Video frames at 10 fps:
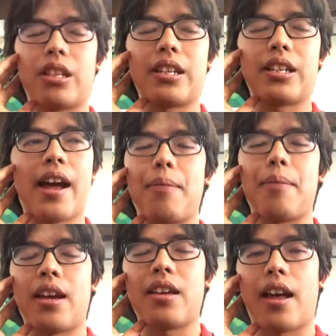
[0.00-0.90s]
I mean,
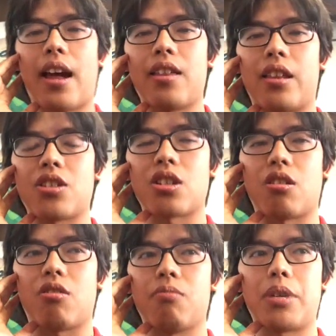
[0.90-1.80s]
I think so,
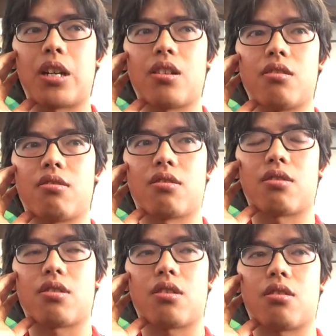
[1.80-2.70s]
because
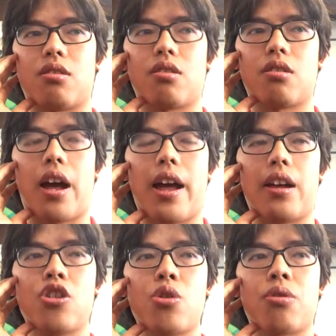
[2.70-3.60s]
I
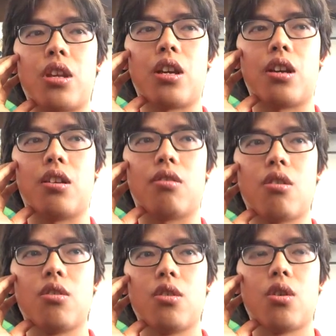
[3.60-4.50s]
know
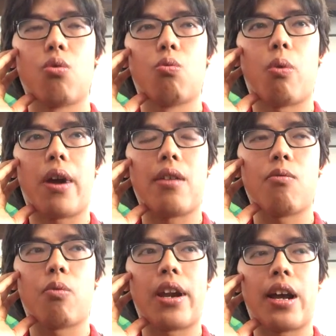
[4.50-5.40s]
when
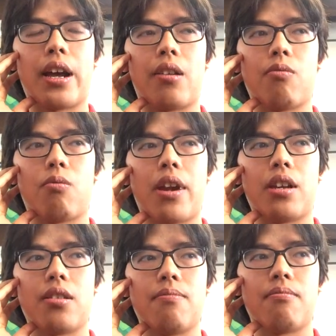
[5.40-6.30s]
I went
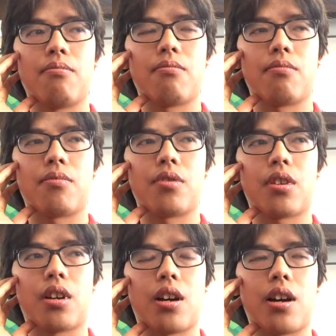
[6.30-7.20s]
in
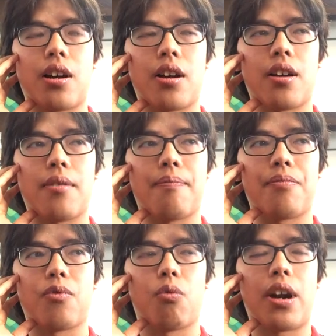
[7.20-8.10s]

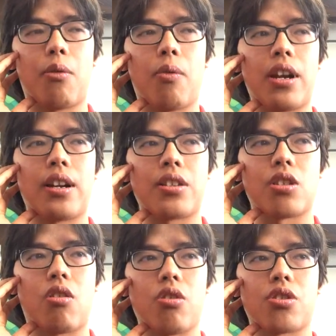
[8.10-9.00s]
as an
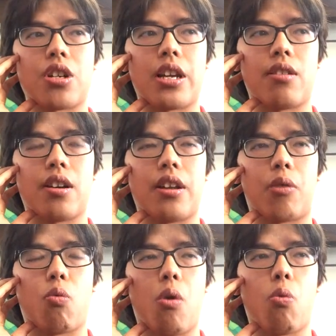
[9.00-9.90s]
alternate, like
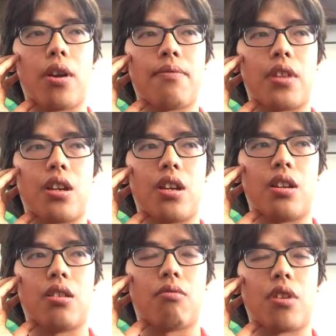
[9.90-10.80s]
one of the
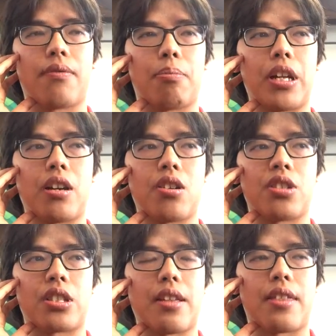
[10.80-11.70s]
players said
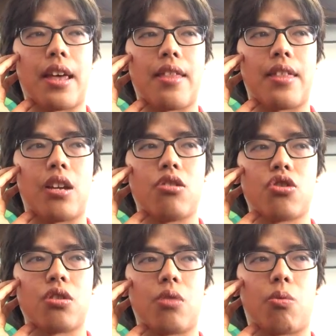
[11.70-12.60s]
that they usually
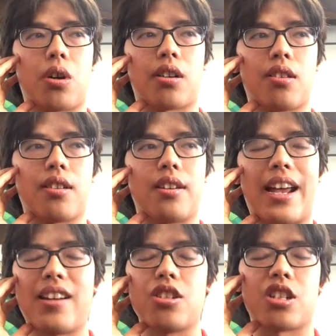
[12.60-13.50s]
worked the night
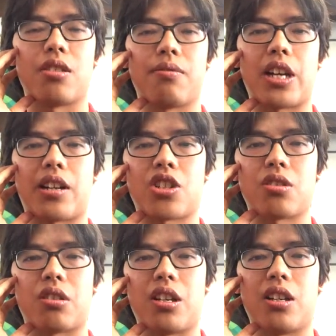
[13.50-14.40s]
shift, actually,